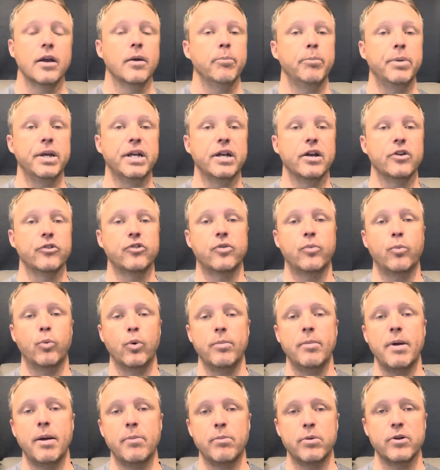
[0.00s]
Because
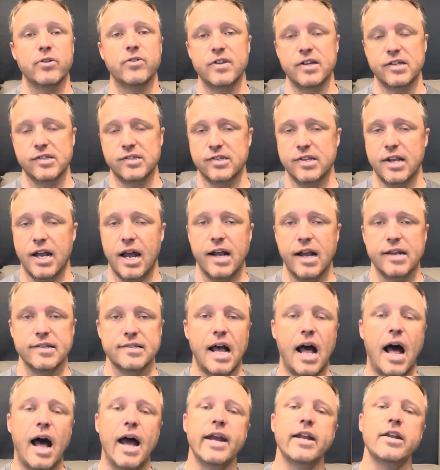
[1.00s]
remember this, guys.
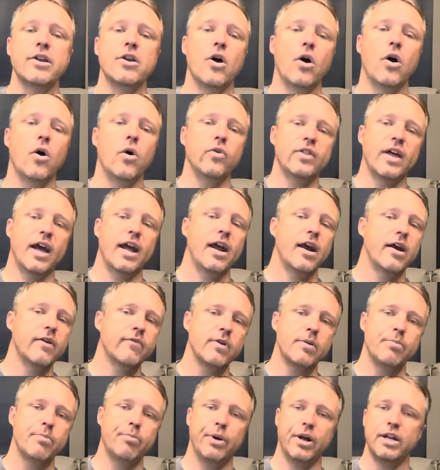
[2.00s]
I know that
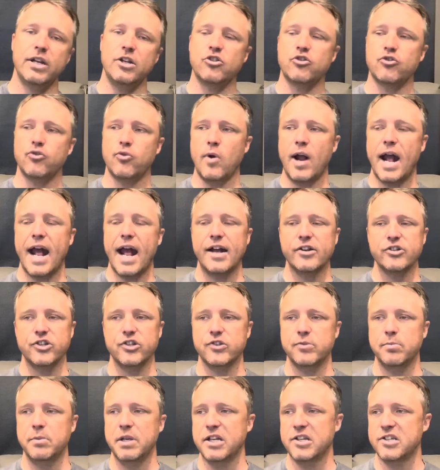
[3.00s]
everybody
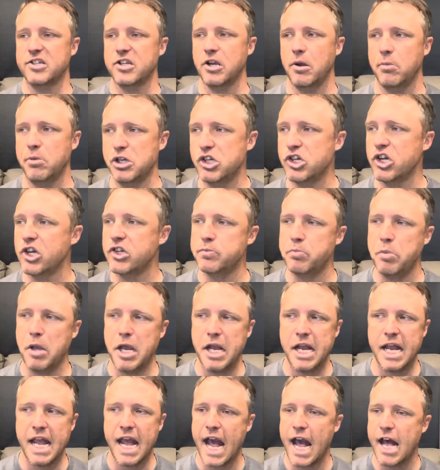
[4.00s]
trashes me and tell me, just pay
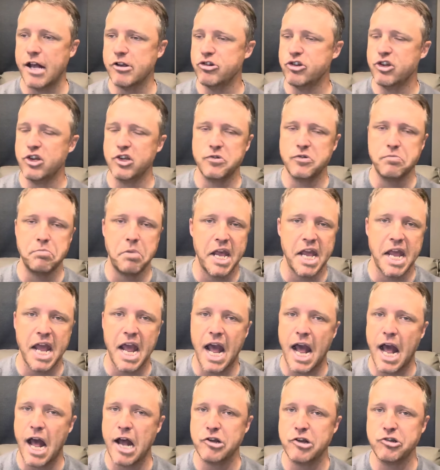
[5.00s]
cash, just pay
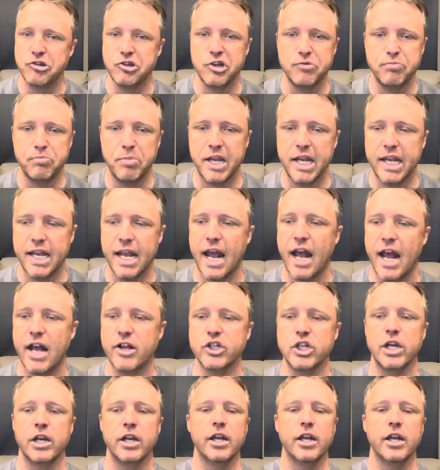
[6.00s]
cash, just pay cash.